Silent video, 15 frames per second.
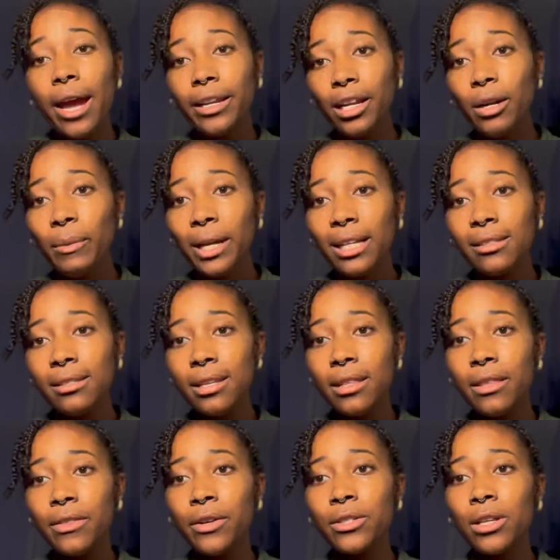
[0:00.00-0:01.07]
here we can see
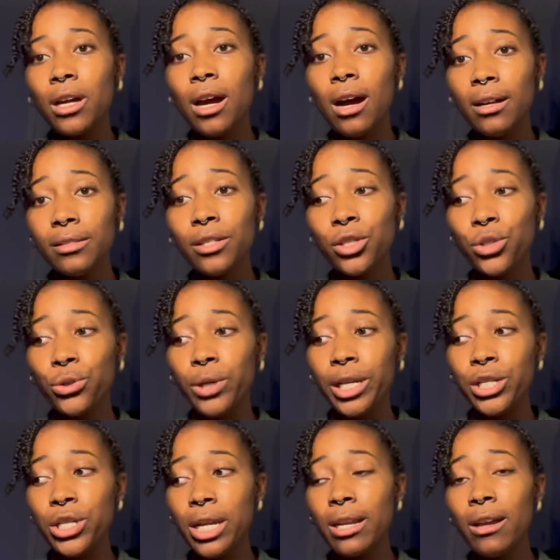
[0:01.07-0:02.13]
that there's a
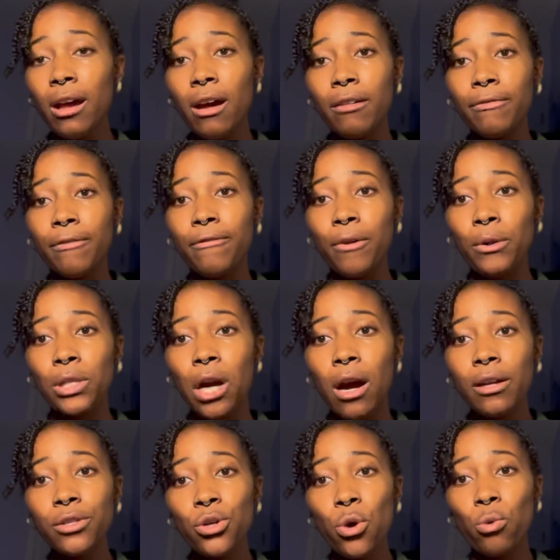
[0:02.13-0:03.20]
concentration of
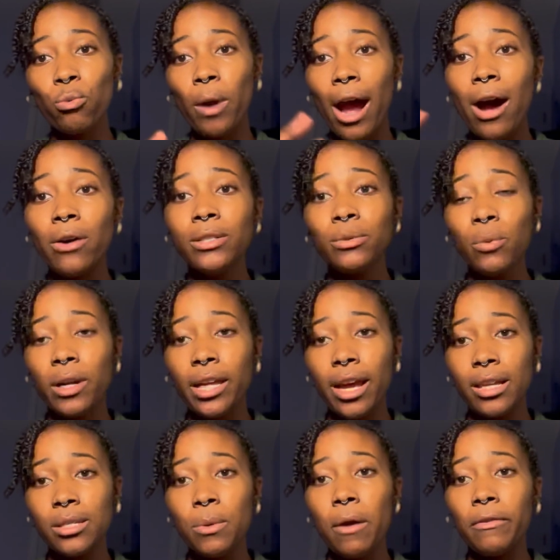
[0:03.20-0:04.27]
photons around
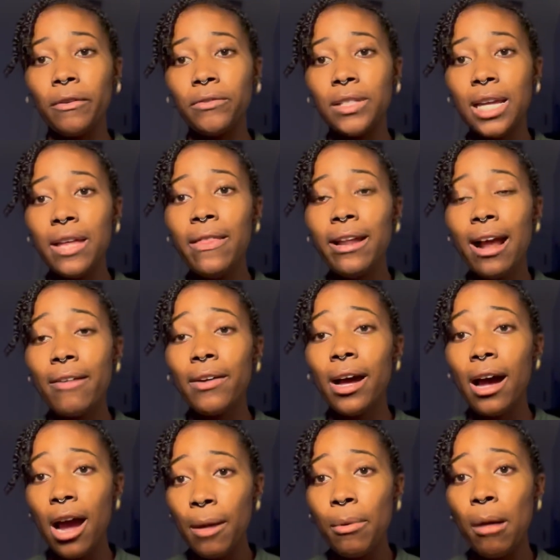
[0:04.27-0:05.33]
1ES1215 that have a
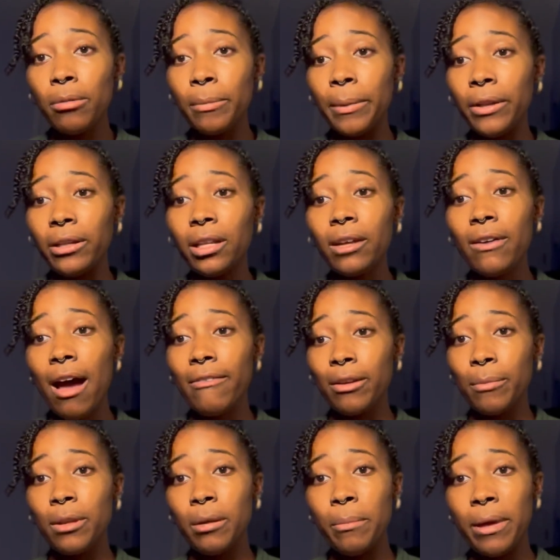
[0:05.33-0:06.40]
high probability of
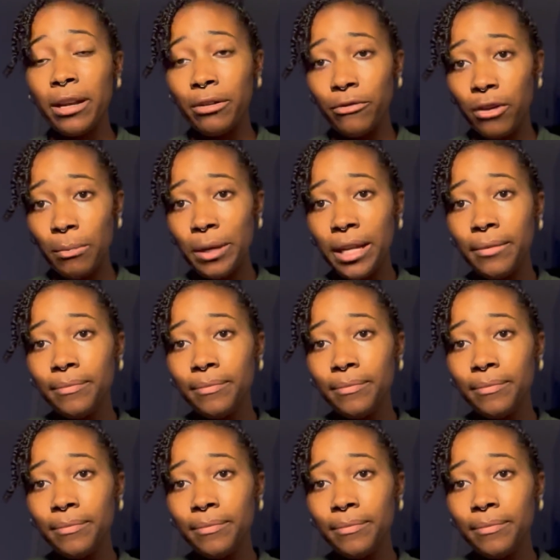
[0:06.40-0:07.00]
having been emitted from it.